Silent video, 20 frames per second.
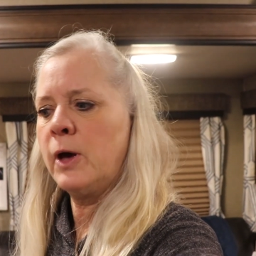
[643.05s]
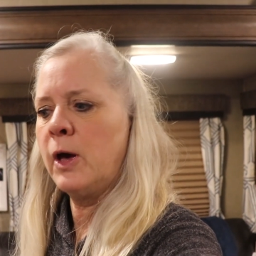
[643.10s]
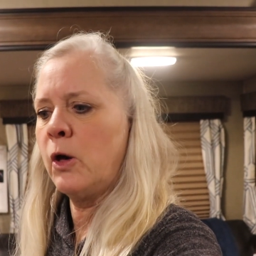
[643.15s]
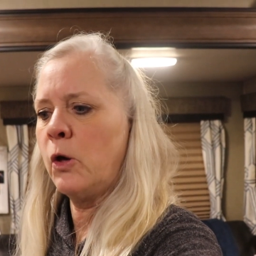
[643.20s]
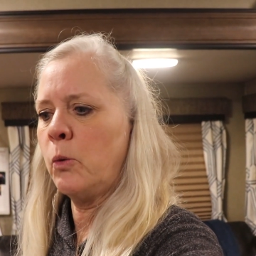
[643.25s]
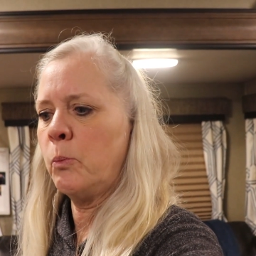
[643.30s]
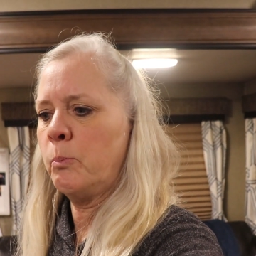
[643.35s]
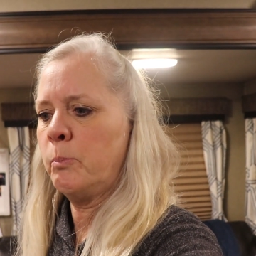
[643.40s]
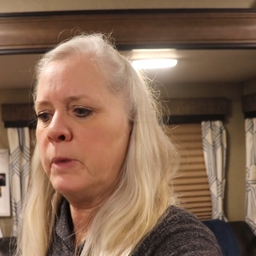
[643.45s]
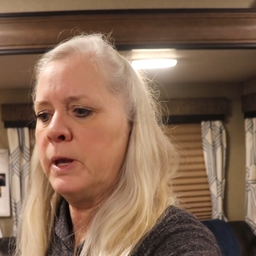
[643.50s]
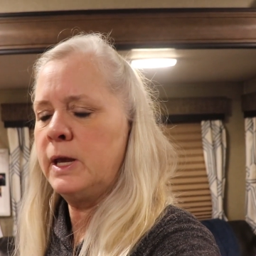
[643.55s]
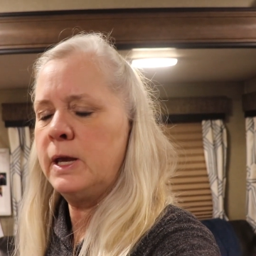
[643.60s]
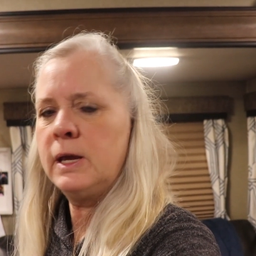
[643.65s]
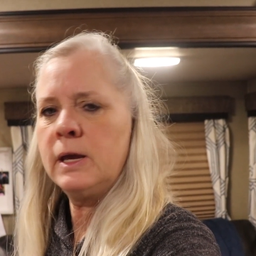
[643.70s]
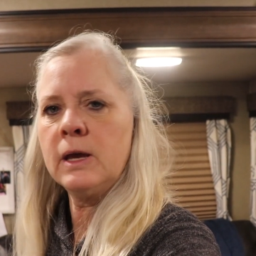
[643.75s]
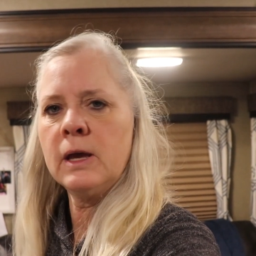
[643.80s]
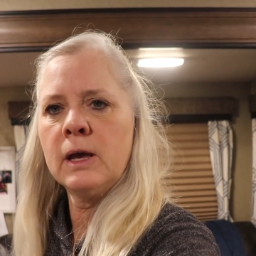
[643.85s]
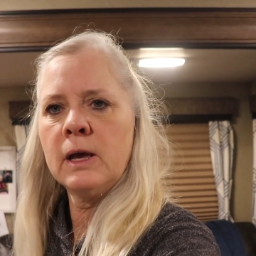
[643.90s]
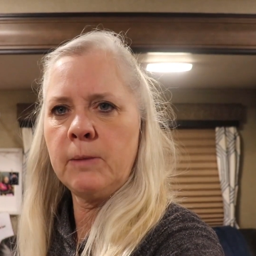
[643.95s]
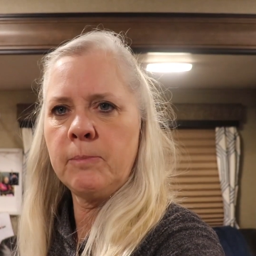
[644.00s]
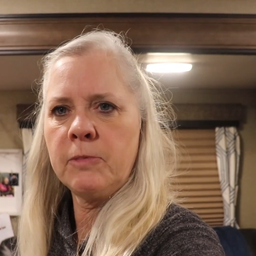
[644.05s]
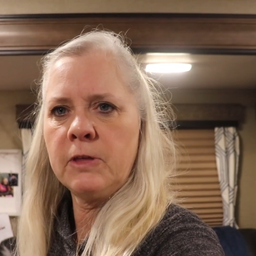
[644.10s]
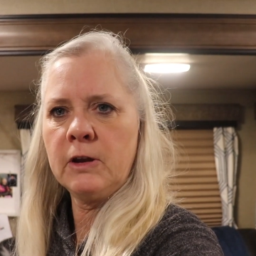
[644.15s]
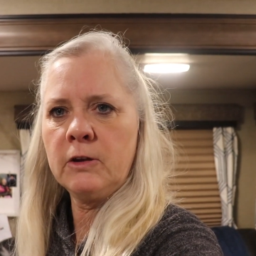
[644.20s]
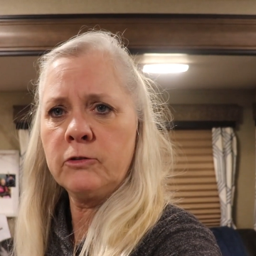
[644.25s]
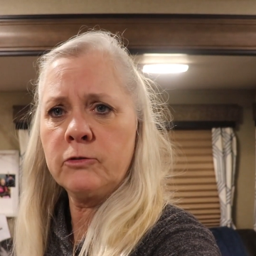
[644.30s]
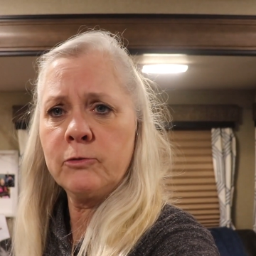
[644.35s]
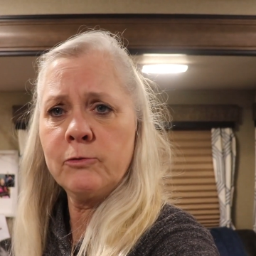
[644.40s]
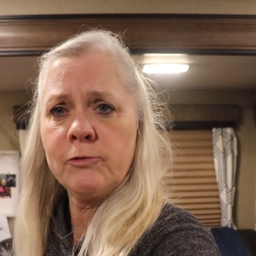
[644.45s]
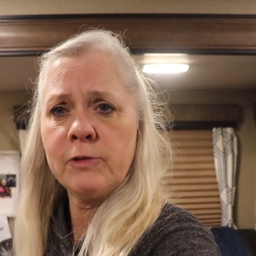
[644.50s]
help me keep
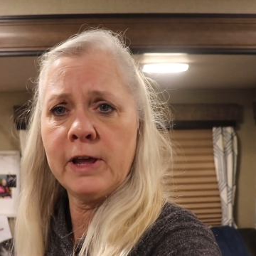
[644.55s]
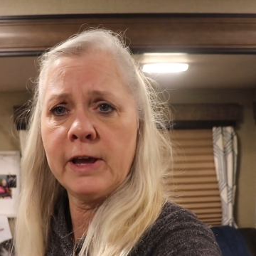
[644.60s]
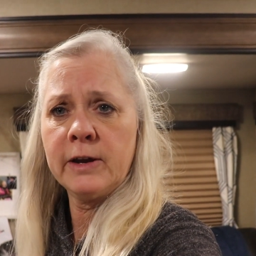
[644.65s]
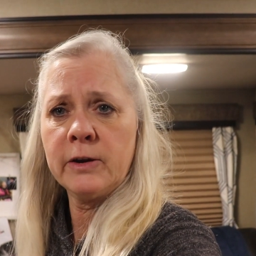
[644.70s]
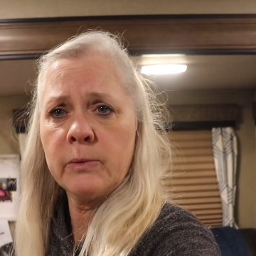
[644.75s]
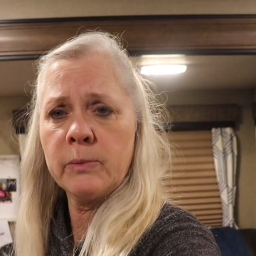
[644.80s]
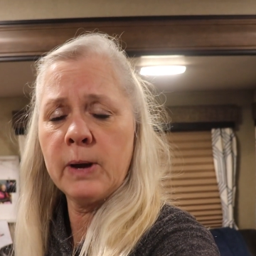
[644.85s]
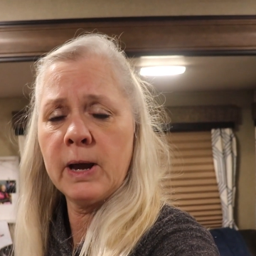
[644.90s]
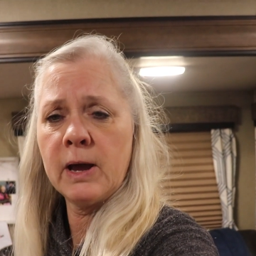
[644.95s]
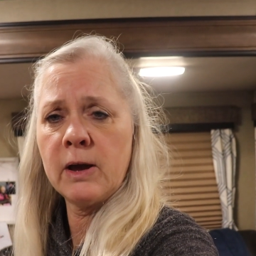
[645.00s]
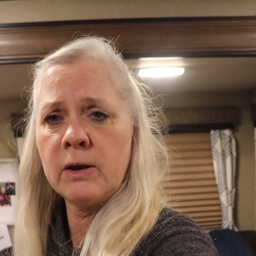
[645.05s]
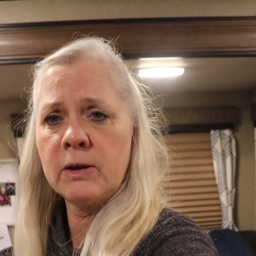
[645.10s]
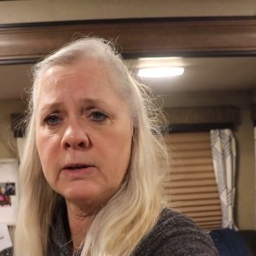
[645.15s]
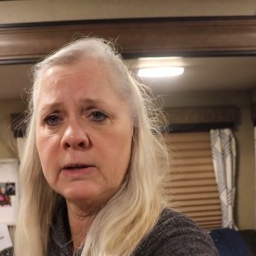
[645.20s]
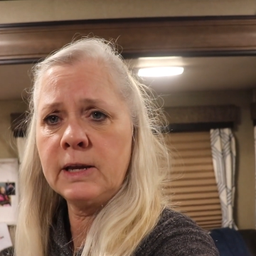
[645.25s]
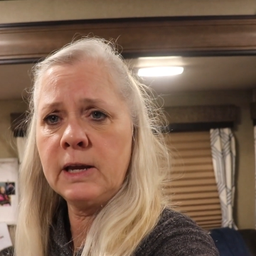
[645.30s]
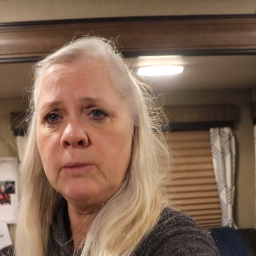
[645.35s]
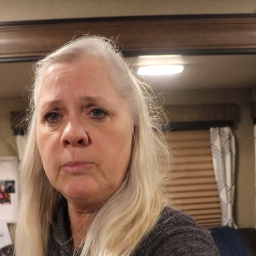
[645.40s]
things from flying around,